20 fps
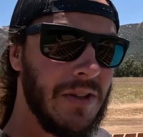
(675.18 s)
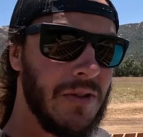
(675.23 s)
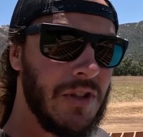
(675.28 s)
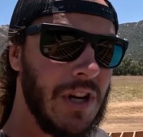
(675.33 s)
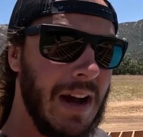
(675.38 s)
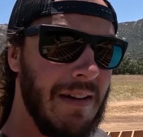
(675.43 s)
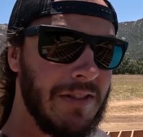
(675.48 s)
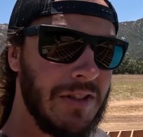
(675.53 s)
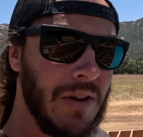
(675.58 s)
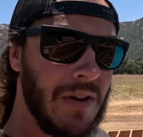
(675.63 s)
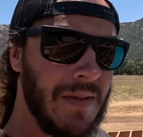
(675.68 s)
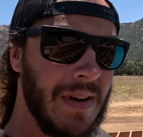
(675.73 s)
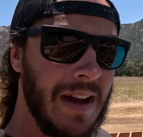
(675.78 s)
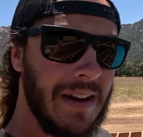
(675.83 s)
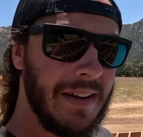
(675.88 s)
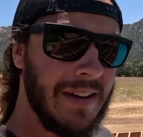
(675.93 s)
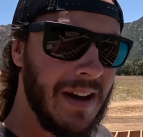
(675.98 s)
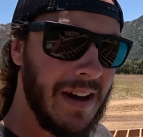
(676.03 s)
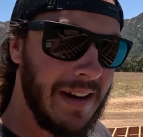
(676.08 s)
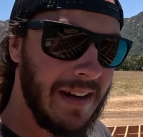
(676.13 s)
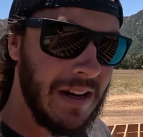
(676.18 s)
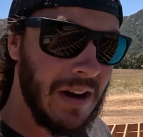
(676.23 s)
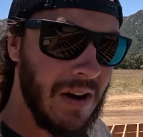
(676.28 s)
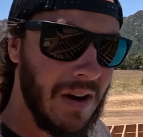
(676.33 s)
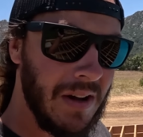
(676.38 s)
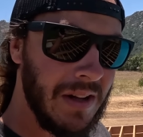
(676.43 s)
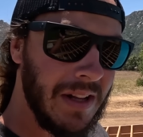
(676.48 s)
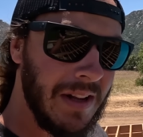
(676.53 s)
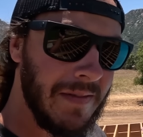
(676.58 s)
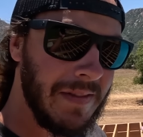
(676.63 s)
So Chava's going around and cutting
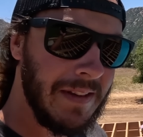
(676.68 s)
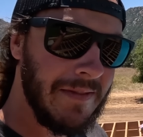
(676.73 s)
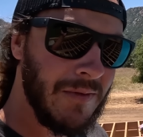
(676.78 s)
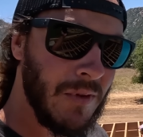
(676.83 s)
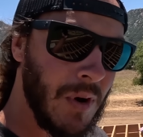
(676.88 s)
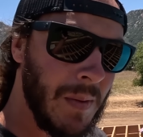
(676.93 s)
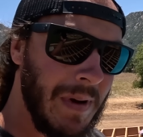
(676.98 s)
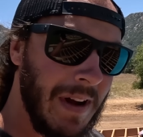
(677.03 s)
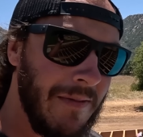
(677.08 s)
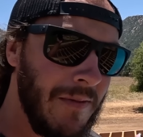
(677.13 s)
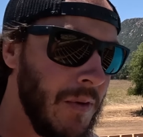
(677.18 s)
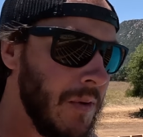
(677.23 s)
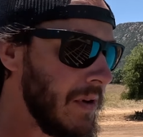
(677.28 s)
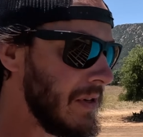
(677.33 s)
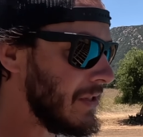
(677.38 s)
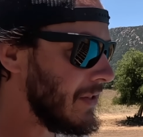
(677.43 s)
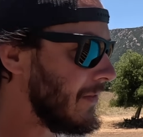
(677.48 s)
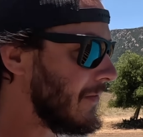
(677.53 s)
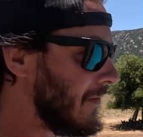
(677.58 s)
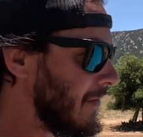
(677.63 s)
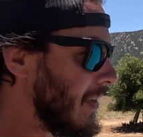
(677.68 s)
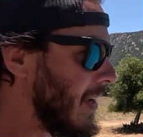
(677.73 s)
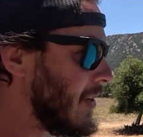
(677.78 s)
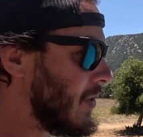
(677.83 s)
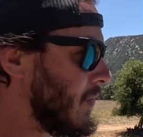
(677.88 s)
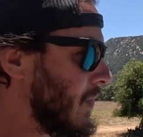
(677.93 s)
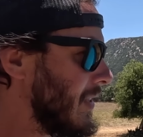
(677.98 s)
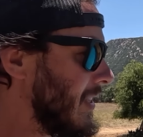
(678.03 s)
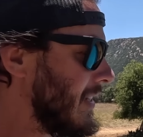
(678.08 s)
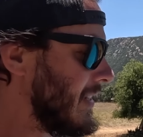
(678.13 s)
all of the 4x4s
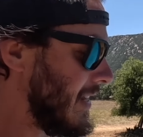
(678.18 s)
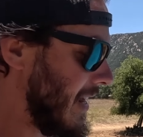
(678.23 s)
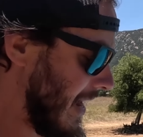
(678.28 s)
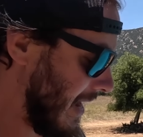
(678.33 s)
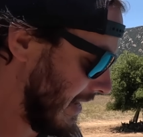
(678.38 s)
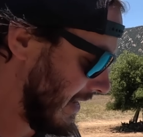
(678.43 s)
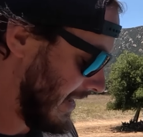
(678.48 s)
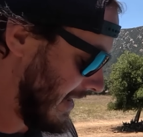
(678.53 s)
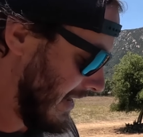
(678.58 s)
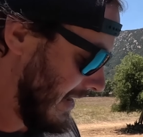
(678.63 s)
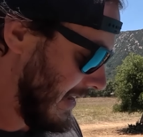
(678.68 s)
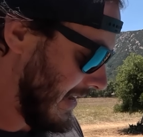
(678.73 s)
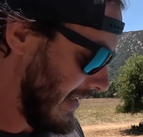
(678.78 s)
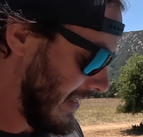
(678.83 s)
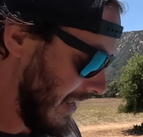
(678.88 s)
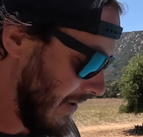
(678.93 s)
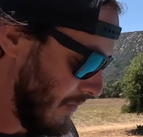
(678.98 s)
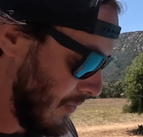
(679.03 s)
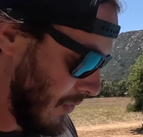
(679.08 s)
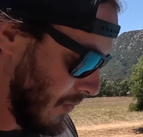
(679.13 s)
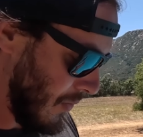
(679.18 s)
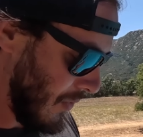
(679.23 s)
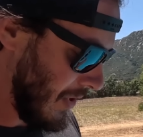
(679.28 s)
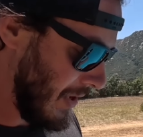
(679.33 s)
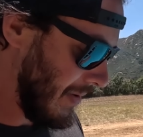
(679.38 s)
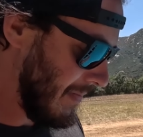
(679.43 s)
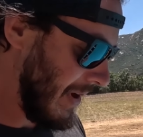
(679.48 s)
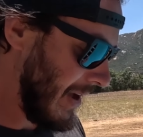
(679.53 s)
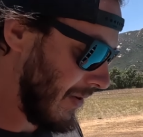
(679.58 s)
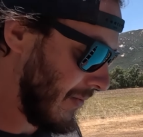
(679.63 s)
flush with the deck, and then we'll
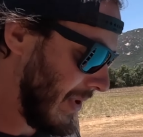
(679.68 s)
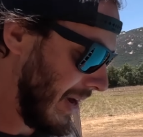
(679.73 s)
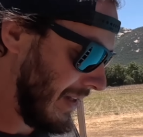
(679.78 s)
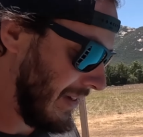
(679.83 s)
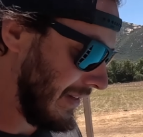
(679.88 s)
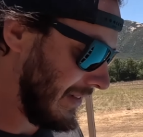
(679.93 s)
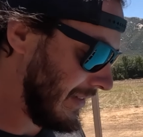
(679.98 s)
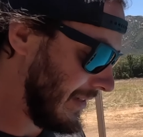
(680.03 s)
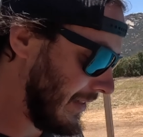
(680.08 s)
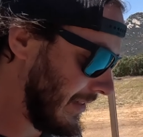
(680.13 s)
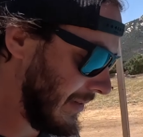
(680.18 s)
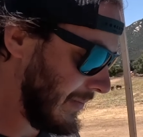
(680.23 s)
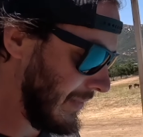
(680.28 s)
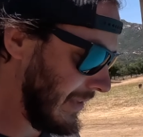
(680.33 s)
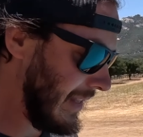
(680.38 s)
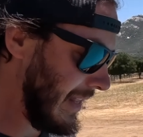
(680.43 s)
worry about a railing system